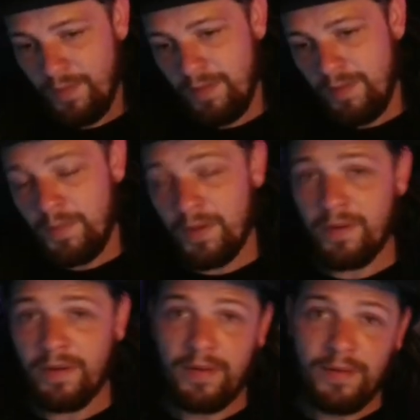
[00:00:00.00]
But all
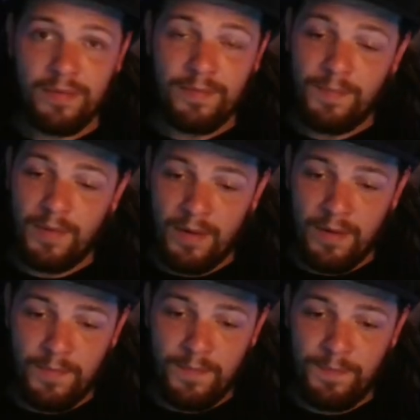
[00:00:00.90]
right, guys.
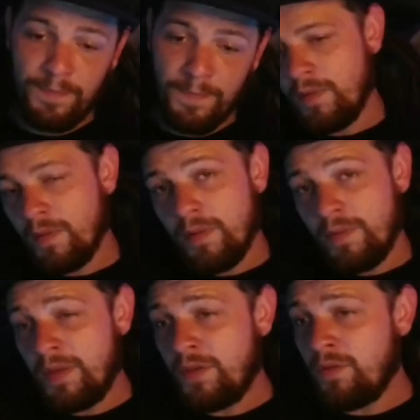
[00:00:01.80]

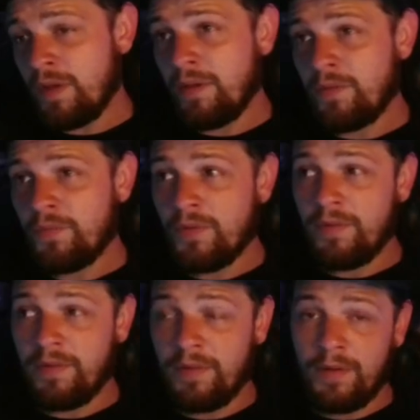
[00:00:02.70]
Thank you guys for
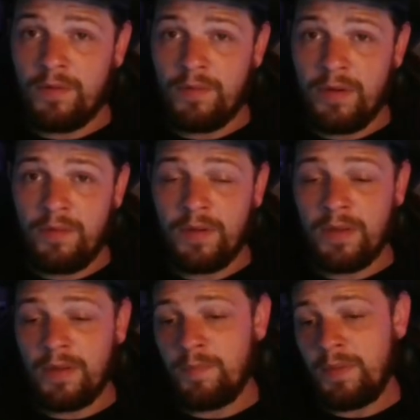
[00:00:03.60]
sticking around
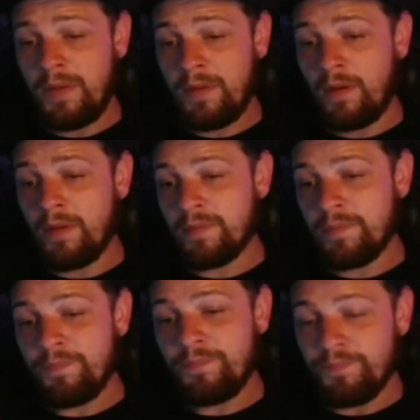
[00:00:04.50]
and being
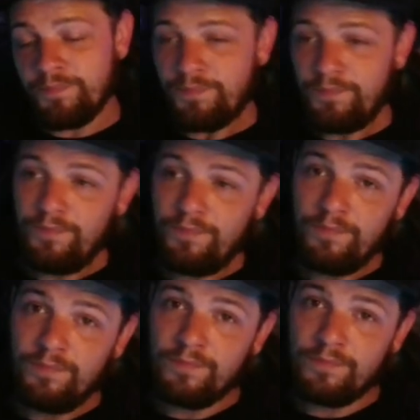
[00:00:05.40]
awesome.
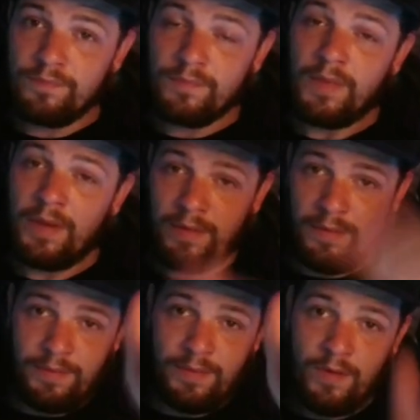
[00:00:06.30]
Take it
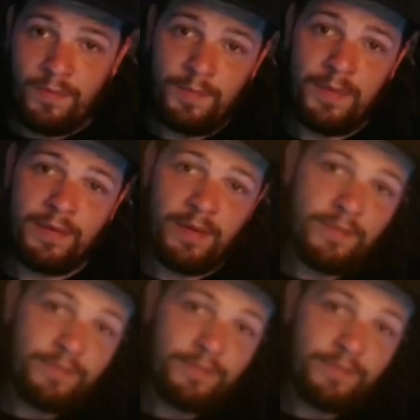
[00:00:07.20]
easy, y'all. Peace out.